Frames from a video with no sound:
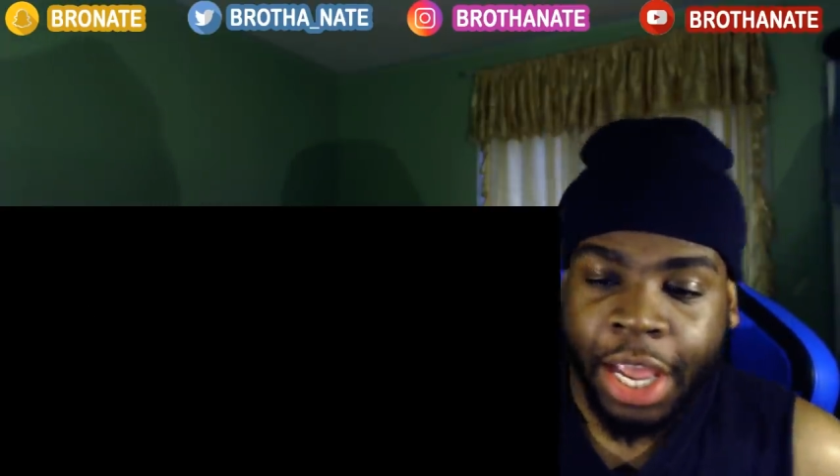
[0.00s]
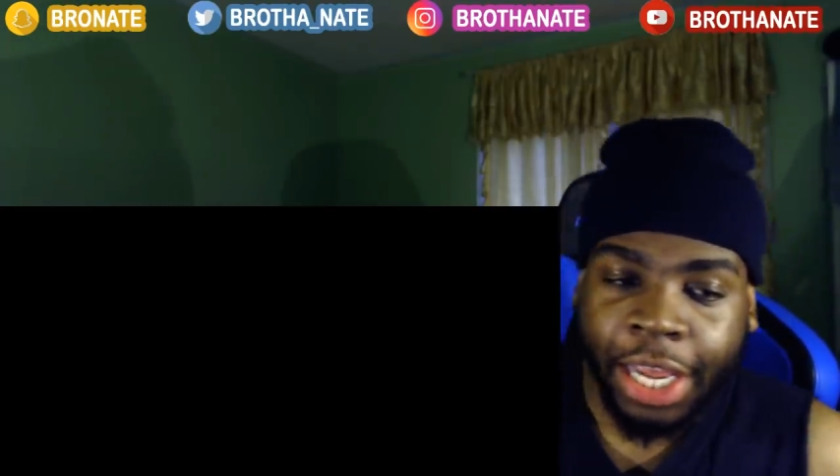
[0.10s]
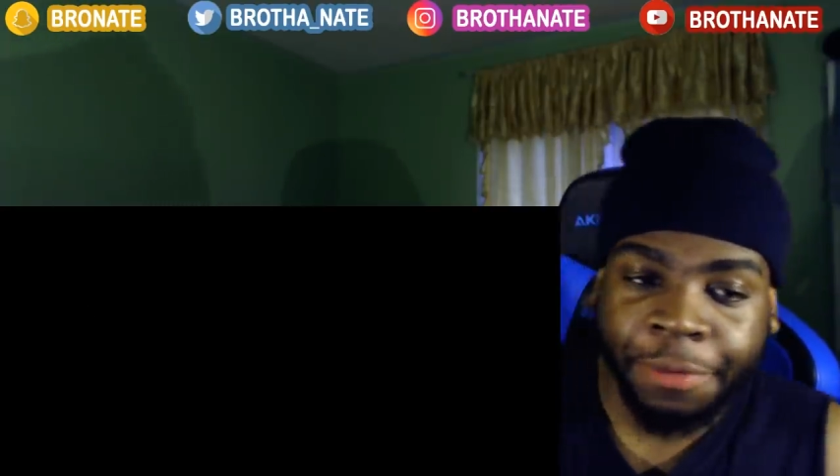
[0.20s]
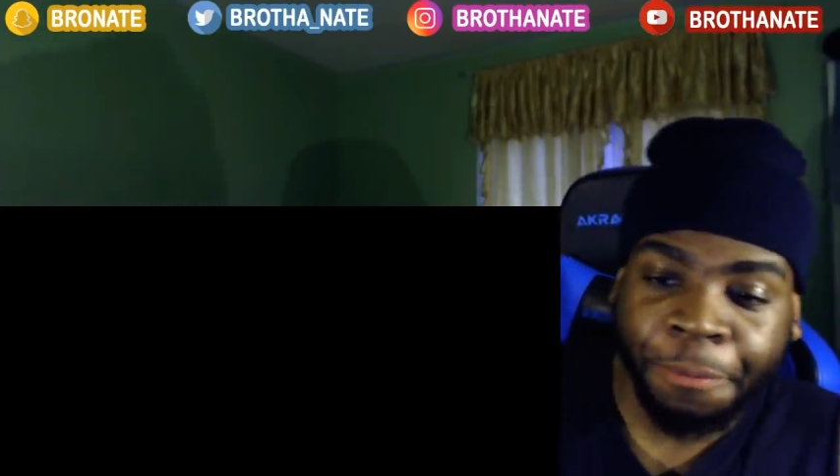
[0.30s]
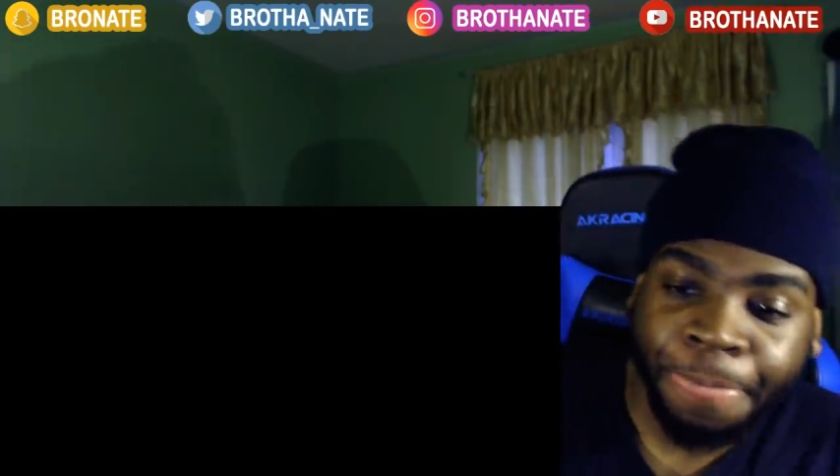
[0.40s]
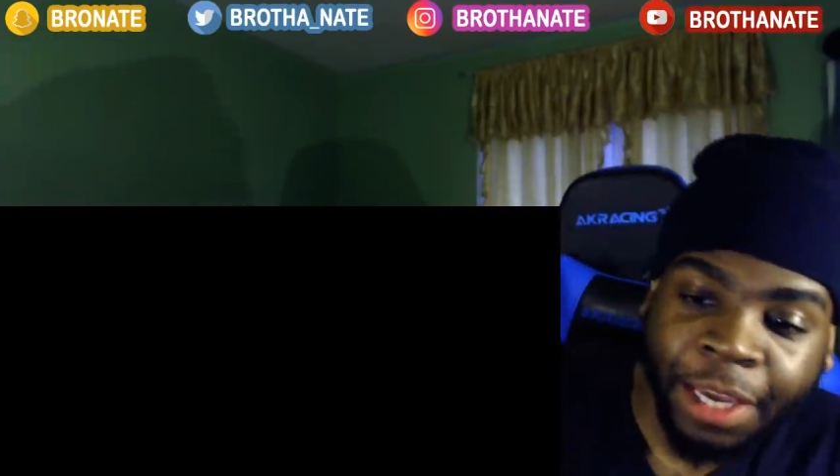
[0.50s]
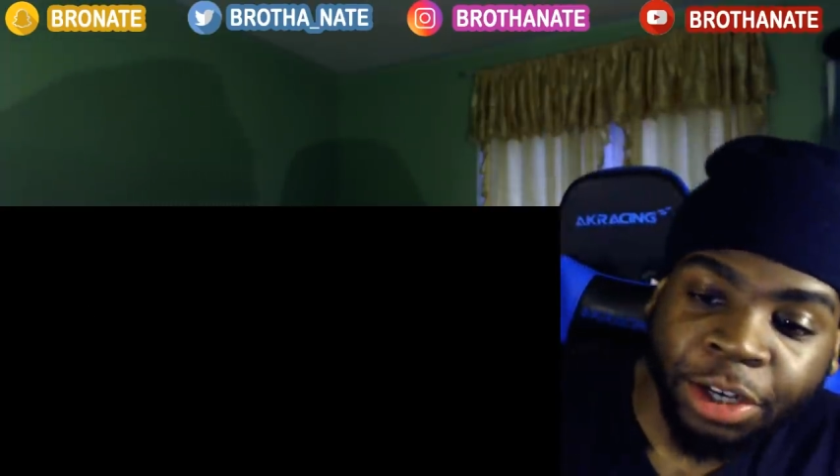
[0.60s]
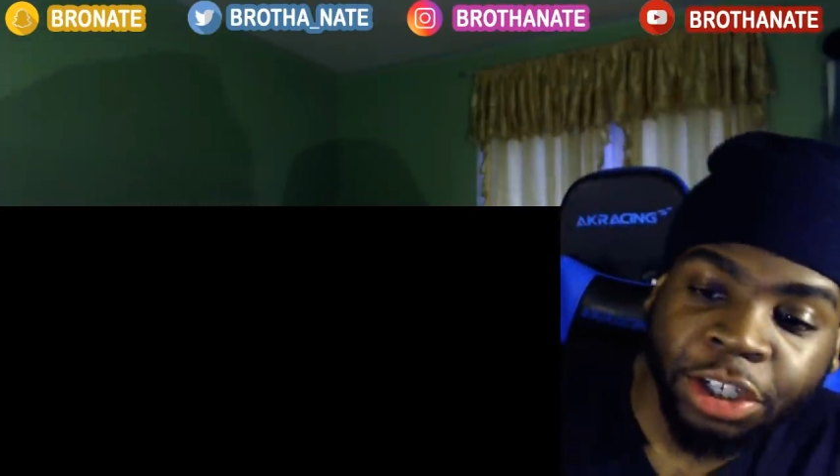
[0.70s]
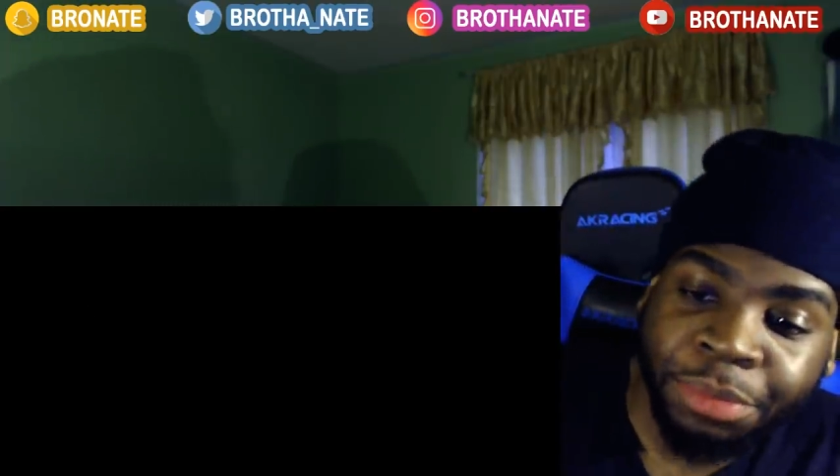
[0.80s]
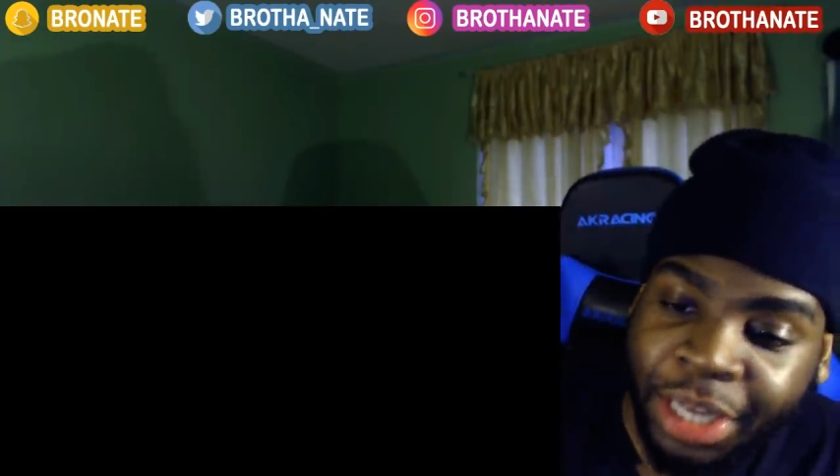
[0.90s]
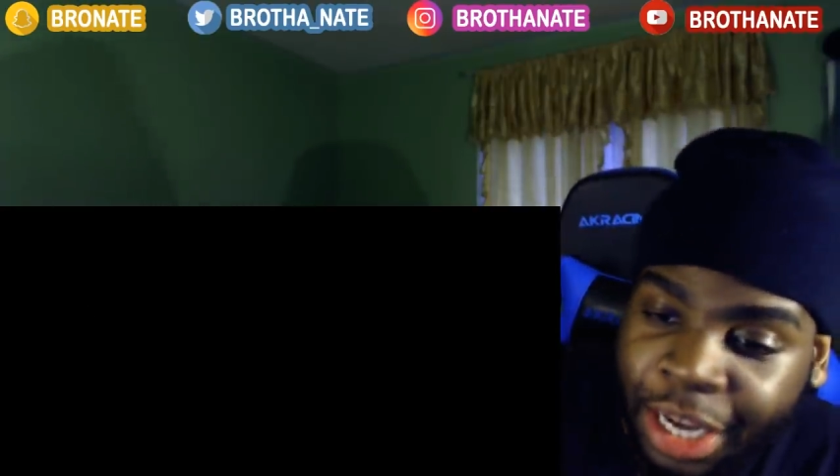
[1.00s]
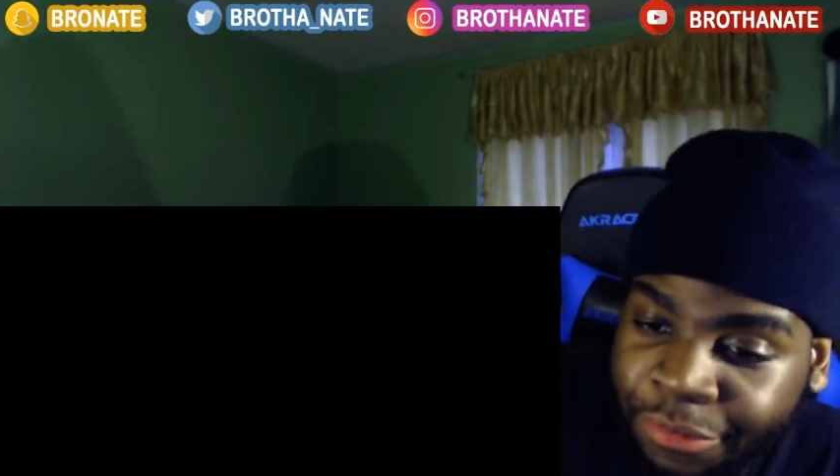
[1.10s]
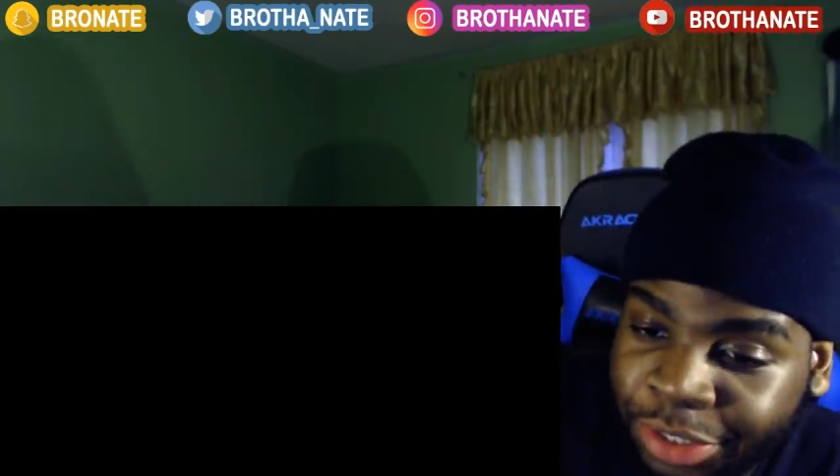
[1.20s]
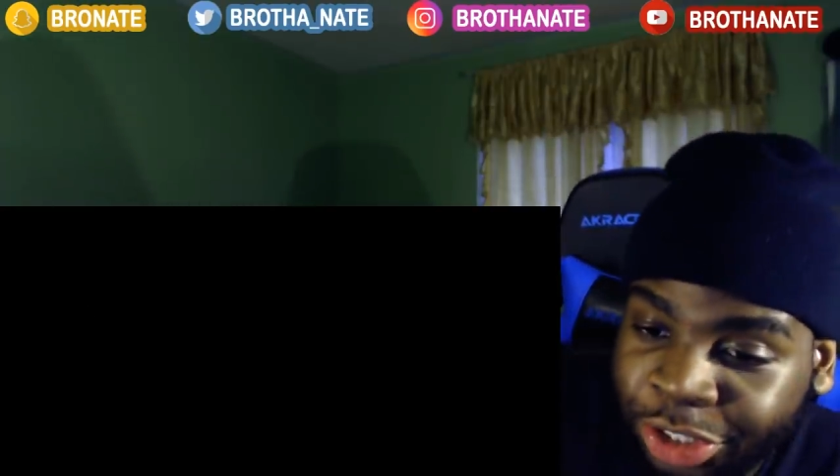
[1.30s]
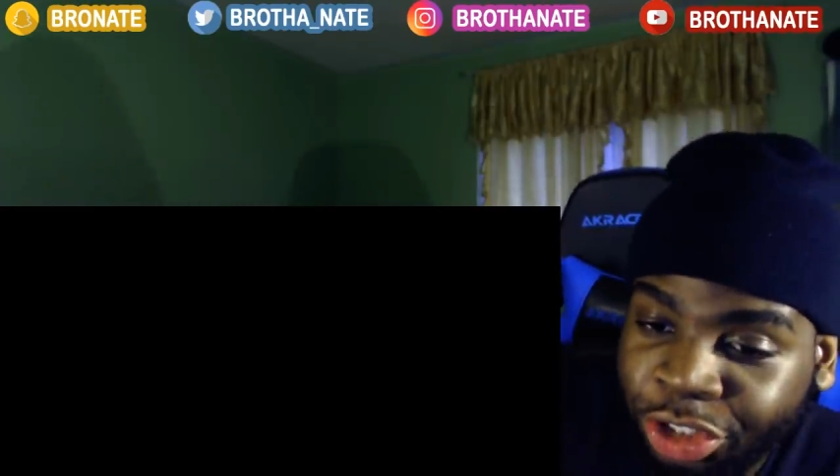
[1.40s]
and they're gonna be
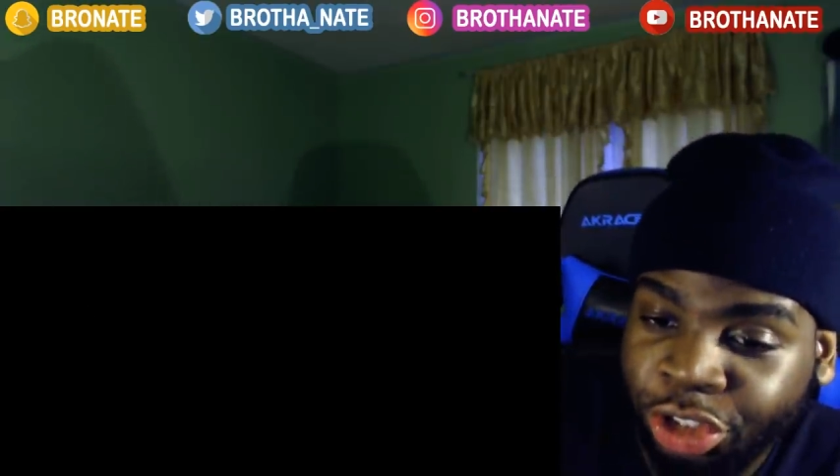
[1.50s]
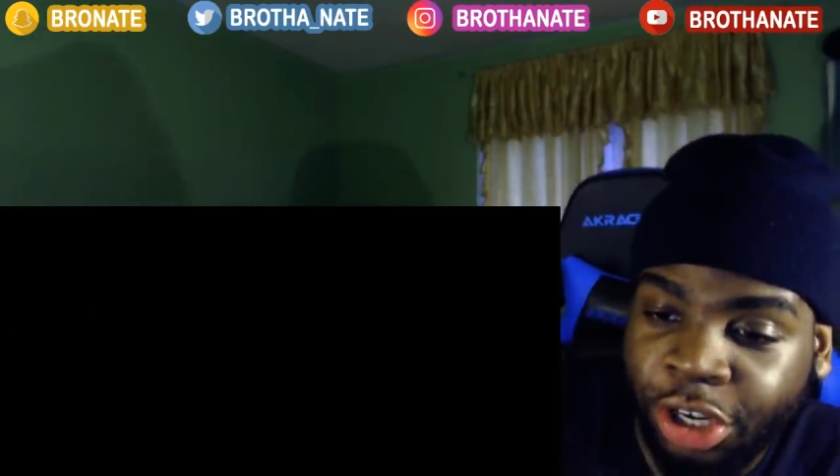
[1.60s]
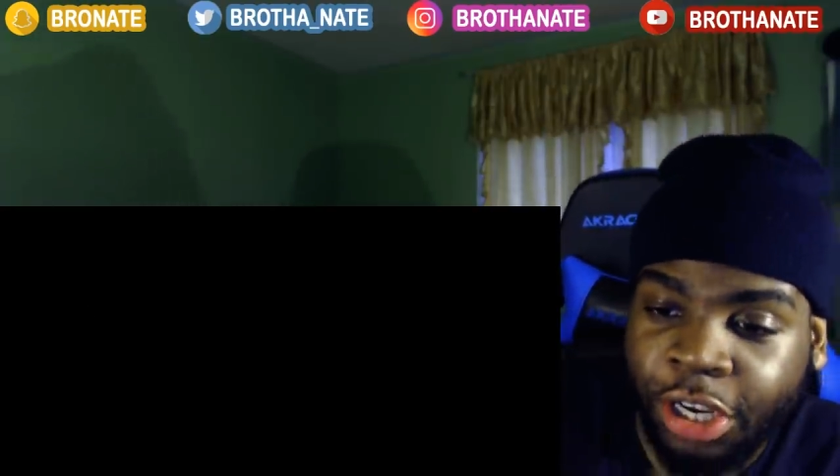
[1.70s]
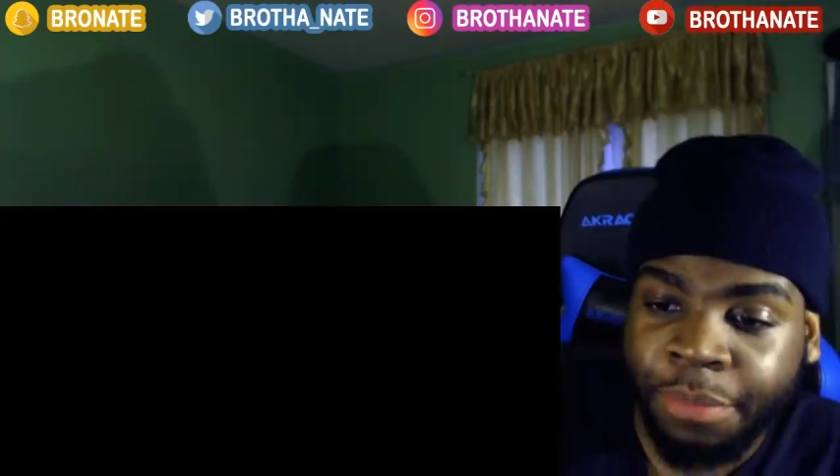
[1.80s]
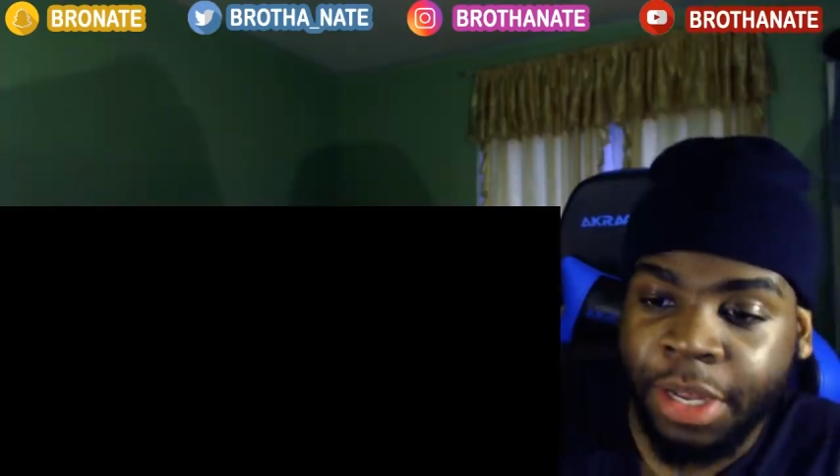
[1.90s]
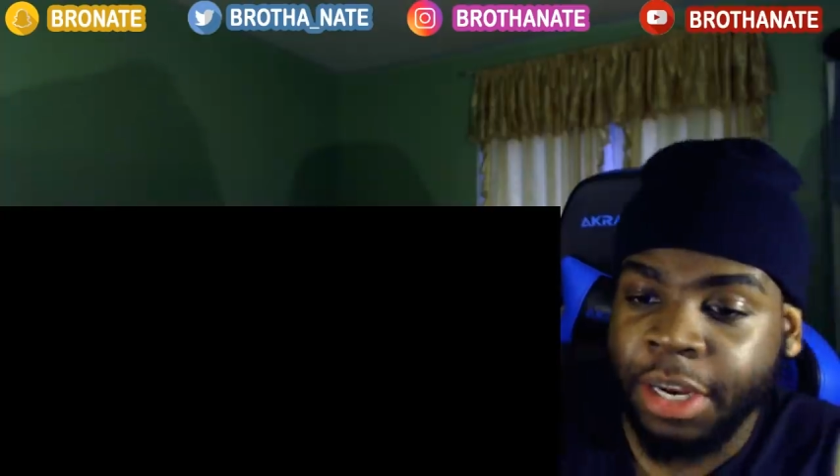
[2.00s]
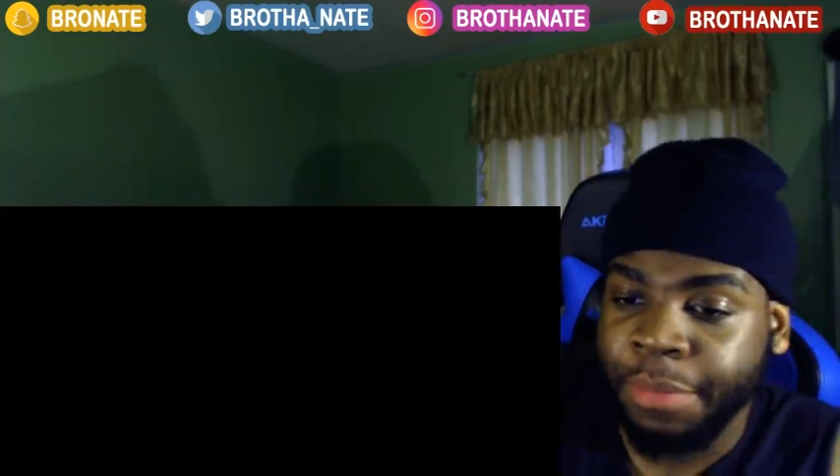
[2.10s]
having this track, man.